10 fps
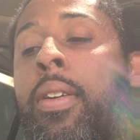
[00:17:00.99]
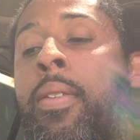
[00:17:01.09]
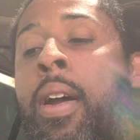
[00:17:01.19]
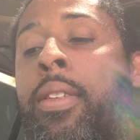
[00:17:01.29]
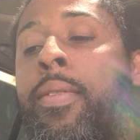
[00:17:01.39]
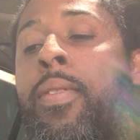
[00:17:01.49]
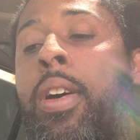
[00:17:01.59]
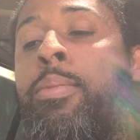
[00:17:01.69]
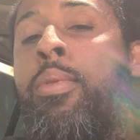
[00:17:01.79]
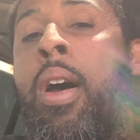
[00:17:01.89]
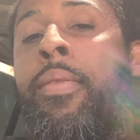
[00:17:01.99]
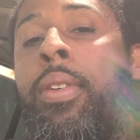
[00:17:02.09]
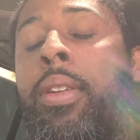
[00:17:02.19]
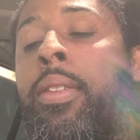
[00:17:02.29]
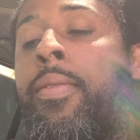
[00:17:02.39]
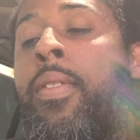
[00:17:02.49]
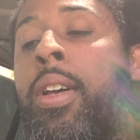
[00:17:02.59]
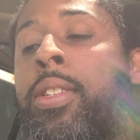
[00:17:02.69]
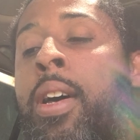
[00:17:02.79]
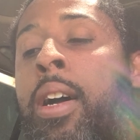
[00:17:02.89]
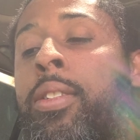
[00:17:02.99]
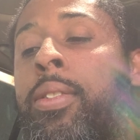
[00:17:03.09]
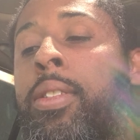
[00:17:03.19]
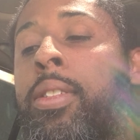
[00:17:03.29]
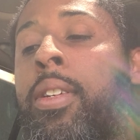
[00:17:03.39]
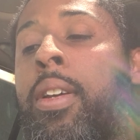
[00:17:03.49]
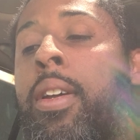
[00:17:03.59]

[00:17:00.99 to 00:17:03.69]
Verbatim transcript: Right? The false prophet, the false doctrines